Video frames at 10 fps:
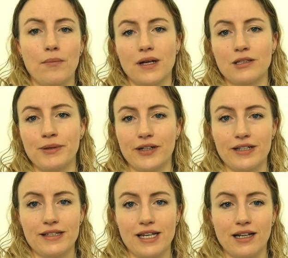
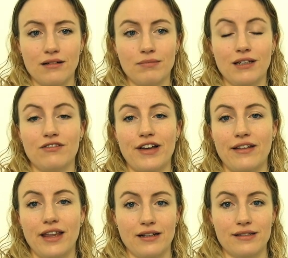experiencing being
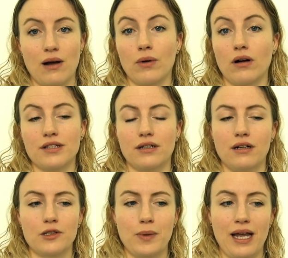fed things that were causing her a
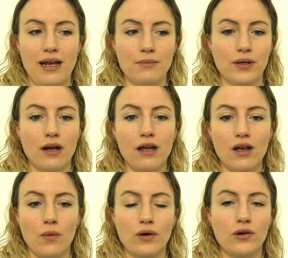lot of pain, but
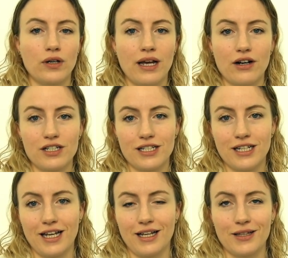we couldn't get her to
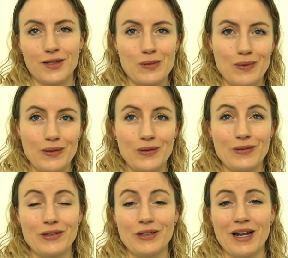take the
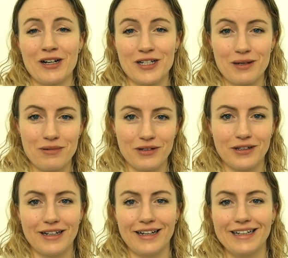spoon, couldn't get her to take
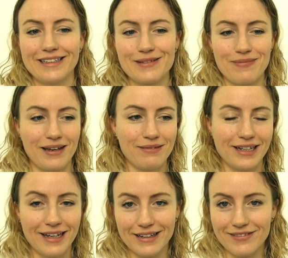purees, baby
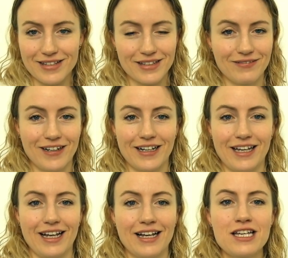led wasn't
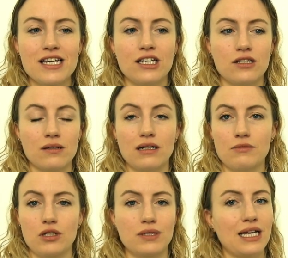working.
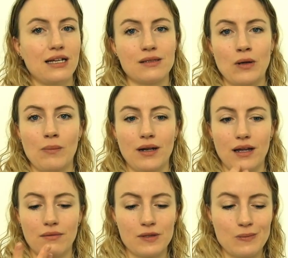Sometimes she would take a small bit in
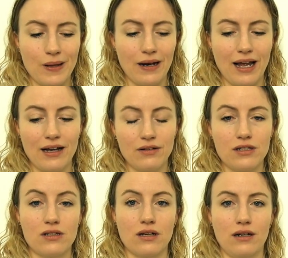and would spit it out,
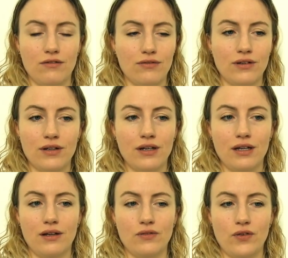just kind of,
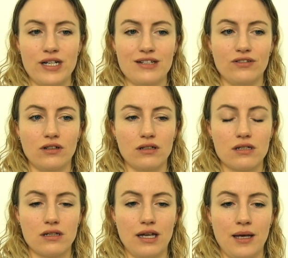it was very difficult.